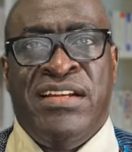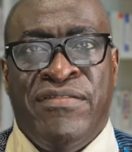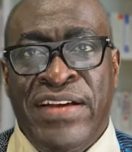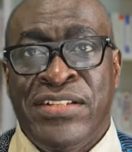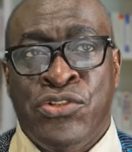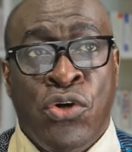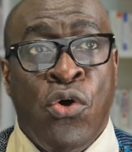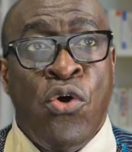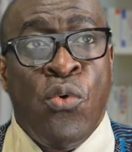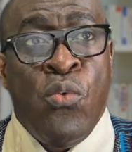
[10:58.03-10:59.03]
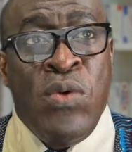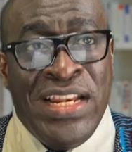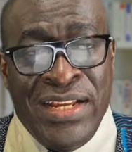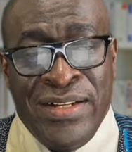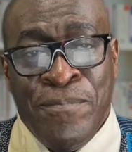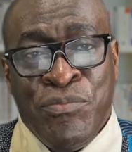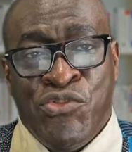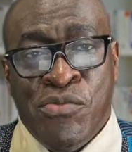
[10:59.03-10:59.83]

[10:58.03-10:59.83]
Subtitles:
investor willing